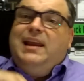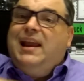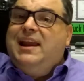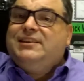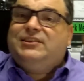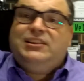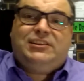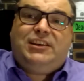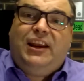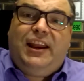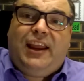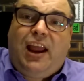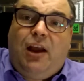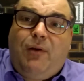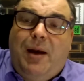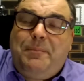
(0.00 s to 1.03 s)
It's just going to
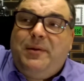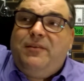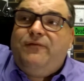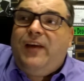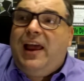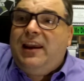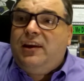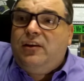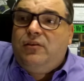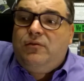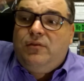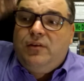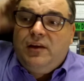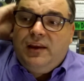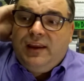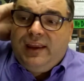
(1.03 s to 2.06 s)
go up in value.
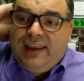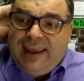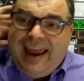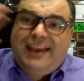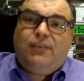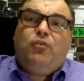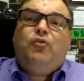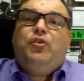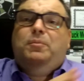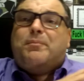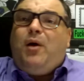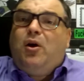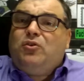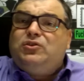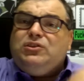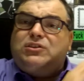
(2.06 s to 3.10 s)
Get all the
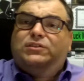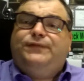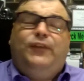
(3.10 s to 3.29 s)
boxes